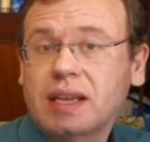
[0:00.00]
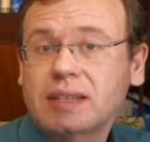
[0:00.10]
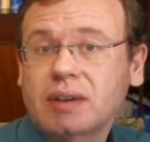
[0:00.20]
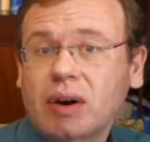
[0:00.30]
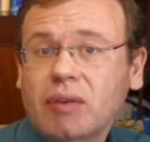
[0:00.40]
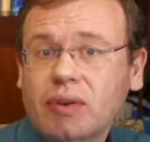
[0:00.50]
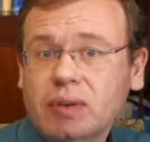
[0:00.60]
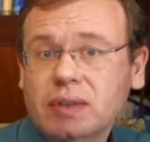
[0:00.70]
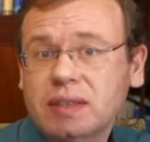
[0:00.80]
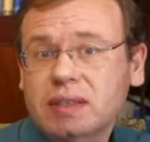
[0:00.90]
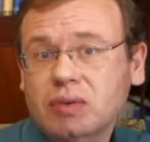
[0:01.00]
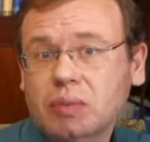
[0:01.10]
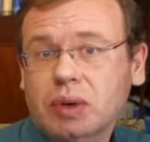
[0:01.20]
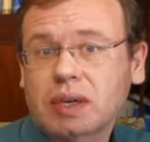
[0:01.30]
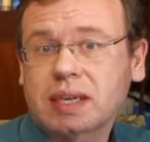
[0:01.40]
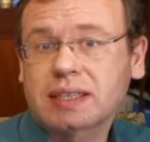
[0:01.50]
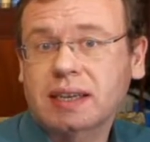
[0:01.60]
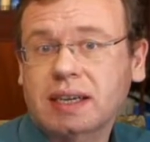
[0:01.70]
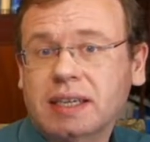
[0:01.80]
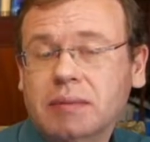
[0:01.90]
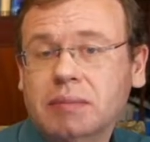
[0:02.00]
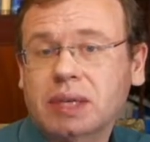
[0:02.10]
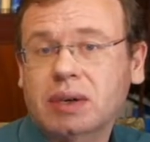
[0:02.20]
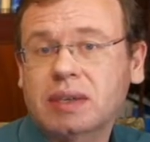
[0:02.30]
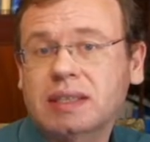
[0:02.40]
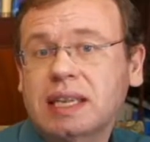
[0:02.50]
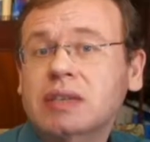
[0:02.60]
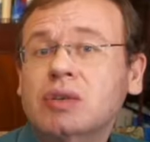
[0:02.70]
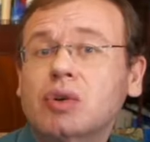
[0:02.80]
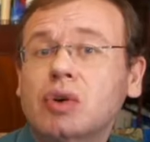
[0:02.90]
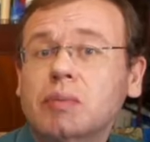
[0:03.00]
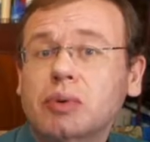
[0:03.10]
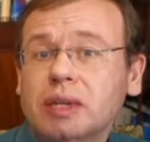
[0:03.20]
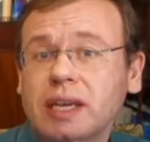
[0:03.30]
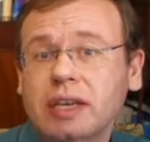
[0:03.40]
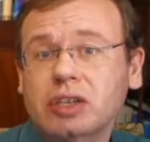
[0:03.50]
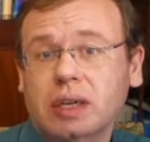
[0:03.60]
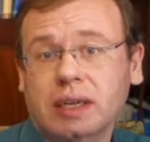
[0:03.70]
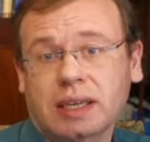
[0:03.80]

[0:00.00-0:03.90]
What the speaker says: So I found this super exciting because that could potentially